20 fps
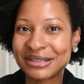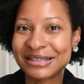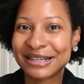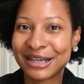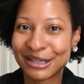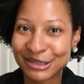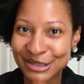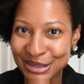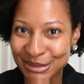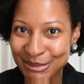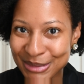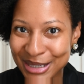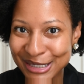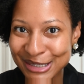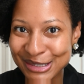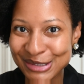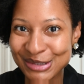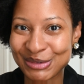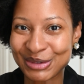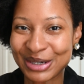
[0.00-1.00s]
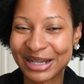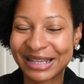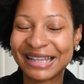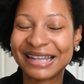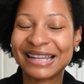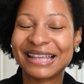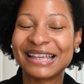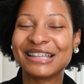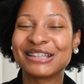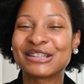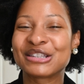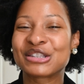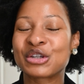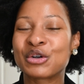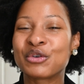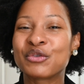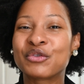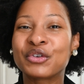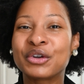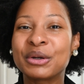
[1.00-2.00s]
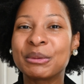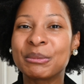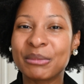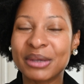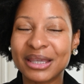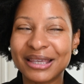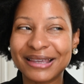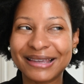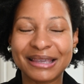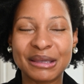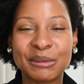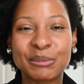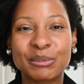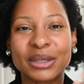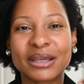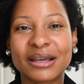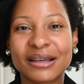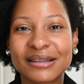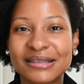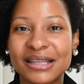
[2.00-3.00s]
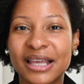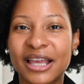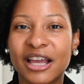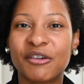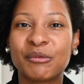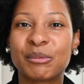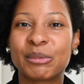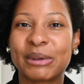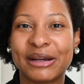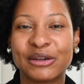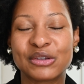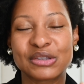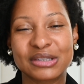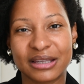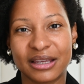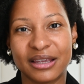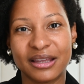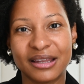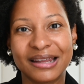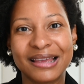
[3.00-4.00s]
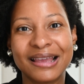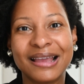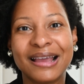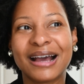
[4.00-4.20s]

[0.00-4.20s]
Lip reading: to customize, right? And so for me, because I have brown skin,